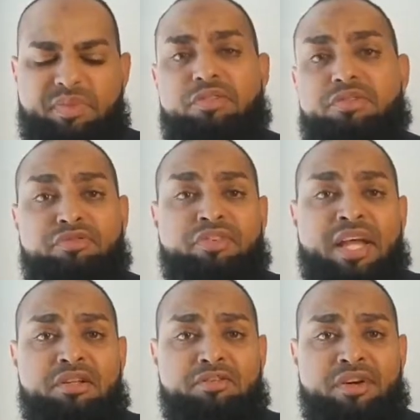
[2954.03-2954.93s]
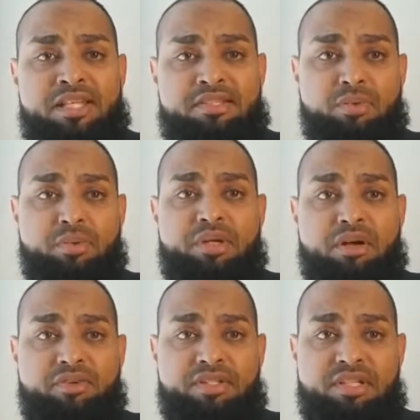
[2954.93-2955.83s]
So the final vice that we'll
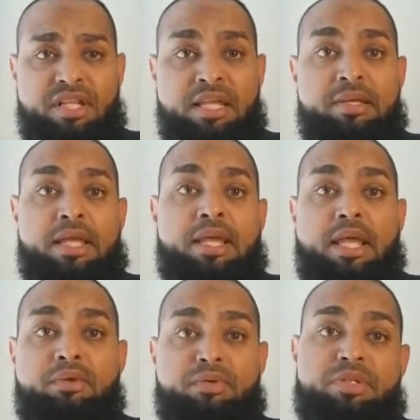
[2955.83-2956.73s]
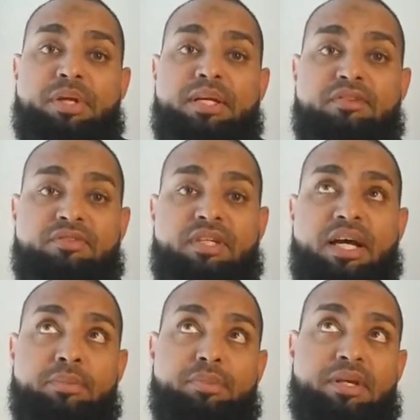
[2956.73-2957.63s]
cover today, in respect of
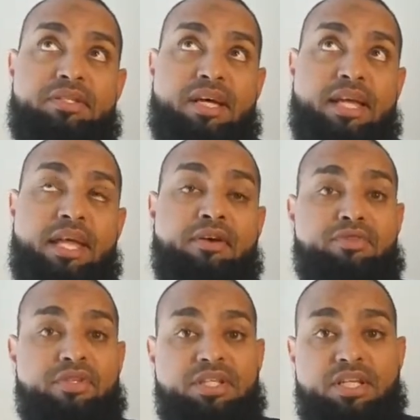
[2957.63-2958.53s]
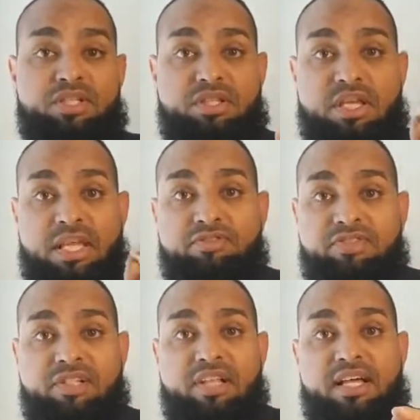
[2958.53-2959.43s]
time, because I have to teach the Hifz
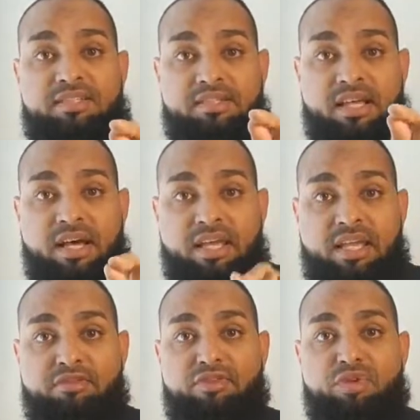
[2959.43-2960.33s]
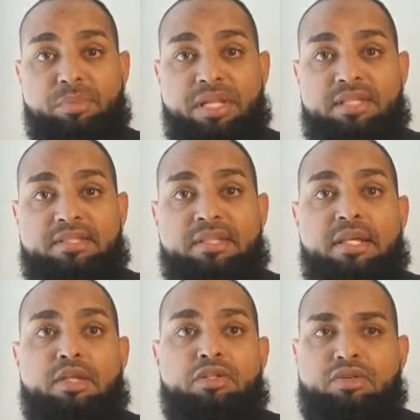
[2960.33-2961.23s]
class in a few minutes.
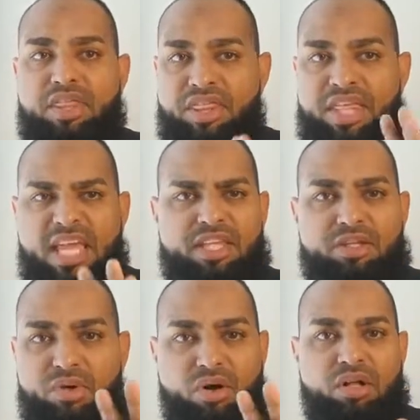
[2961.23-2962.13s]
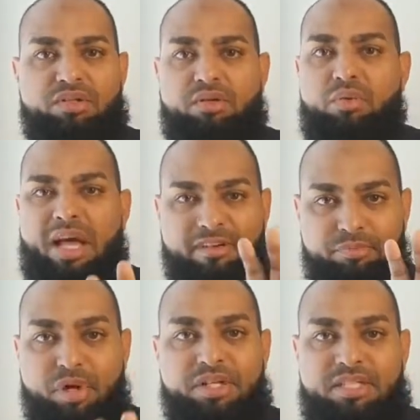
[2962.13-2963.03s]
So I thank you all who have
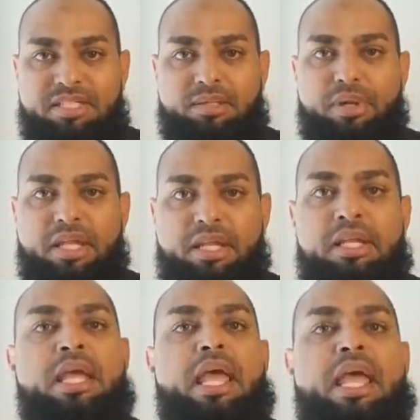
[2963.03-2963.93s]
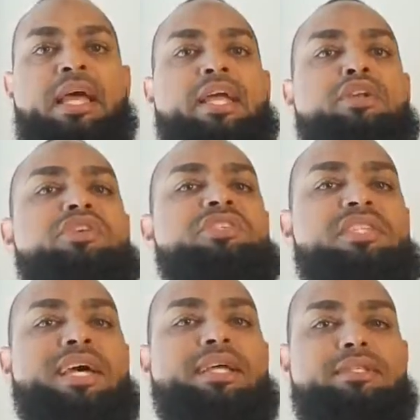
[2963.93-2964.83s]
participated. And I
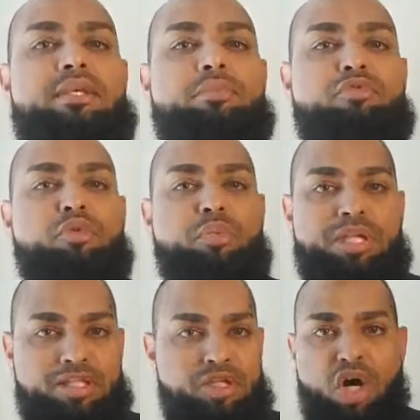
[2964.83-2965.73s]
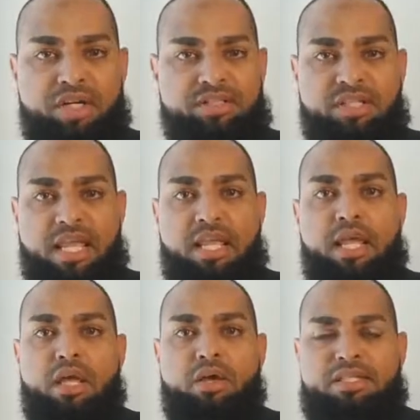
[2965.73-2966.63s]
understand some of what we talked today
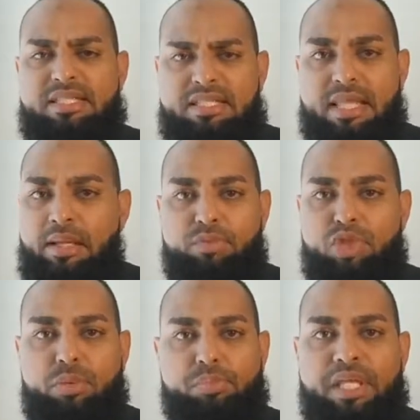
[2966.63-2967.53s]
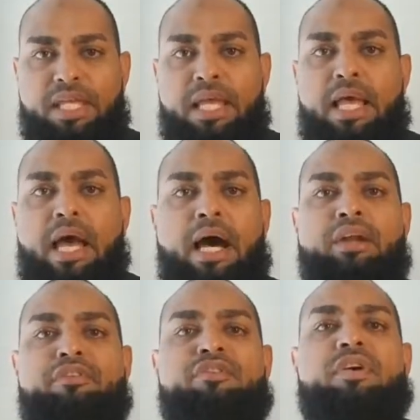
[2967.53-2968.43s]
seem to be out
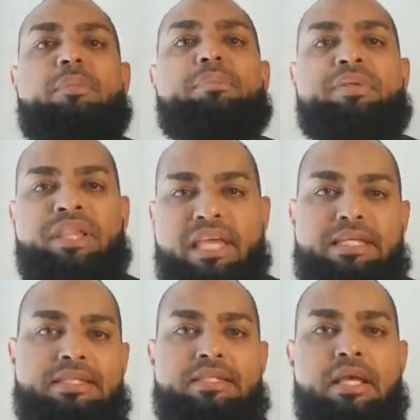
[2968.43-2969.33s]
of place